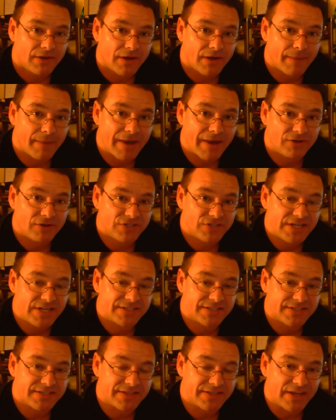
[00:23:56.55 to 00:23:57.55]
about
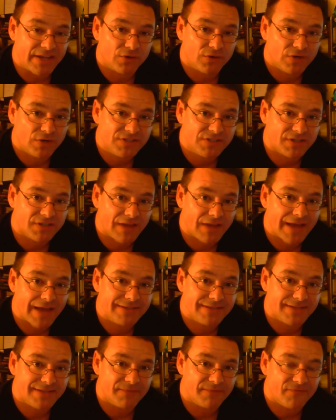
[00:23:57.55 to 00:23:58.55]
Jesus, and they
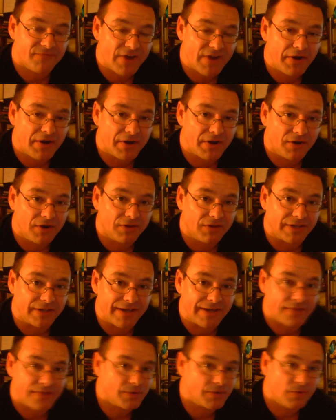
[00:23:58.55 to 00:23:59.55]
crystallized them very early.
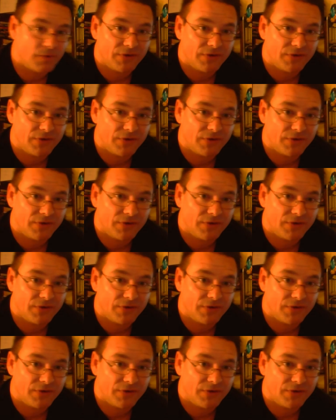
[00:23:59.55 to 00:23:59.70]
Now, there were